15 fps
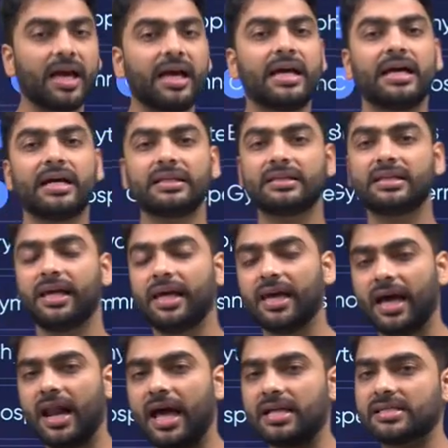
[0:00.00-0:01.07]
hai? Think
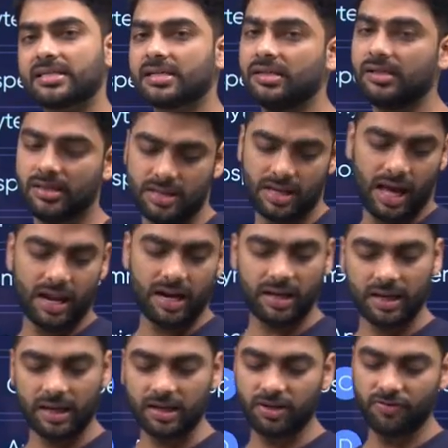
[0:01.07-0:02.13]
and answer. I'll
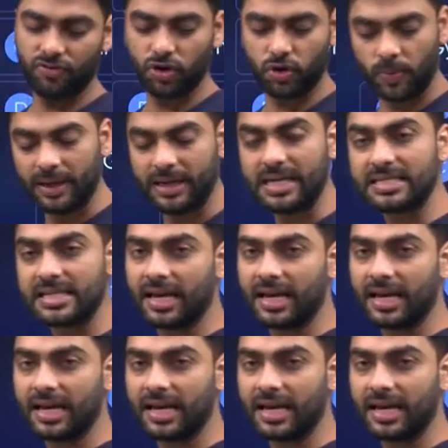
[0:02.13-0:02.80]
again give you 20